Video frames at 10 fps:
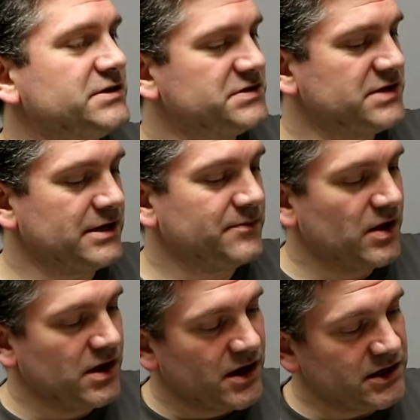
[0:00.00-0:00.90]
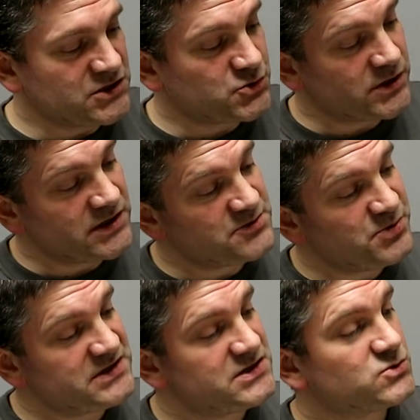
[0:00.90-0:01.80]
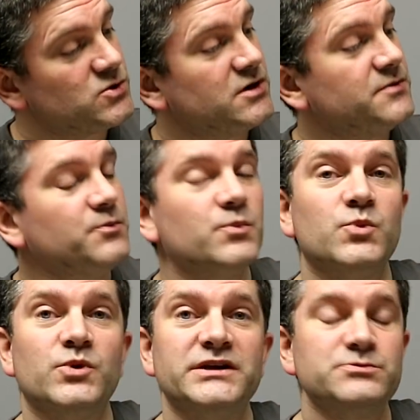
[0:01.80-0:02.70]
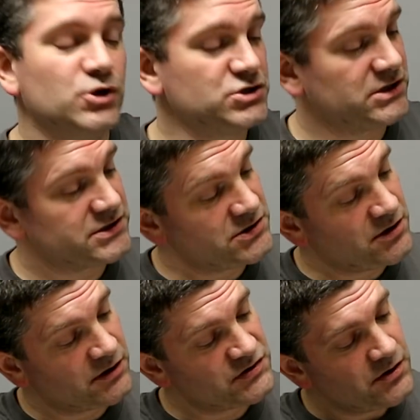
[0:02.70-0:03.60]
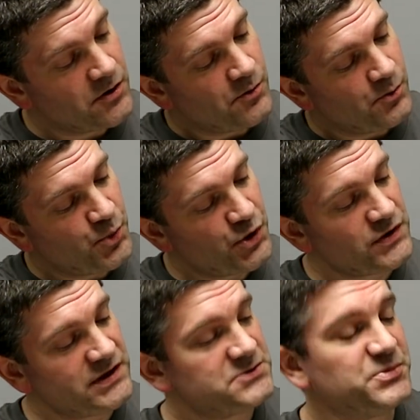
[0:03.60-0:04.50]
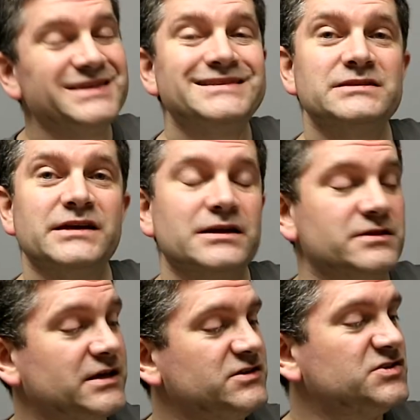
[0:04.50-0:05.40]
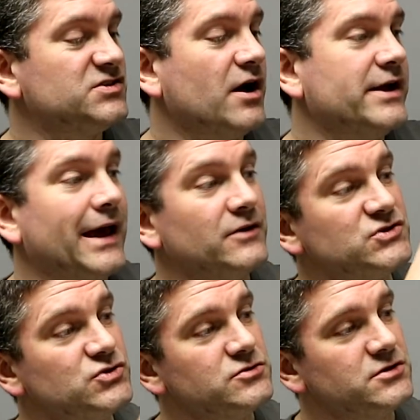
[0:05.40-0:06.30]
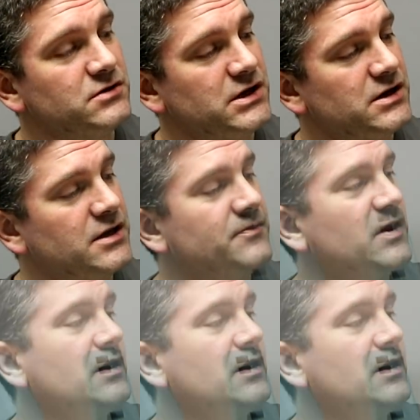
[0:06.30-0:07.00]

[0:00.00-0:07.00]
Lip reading: to see. And each one of these pieces is modular, so you can put these pieces in and then decide how tall you need it,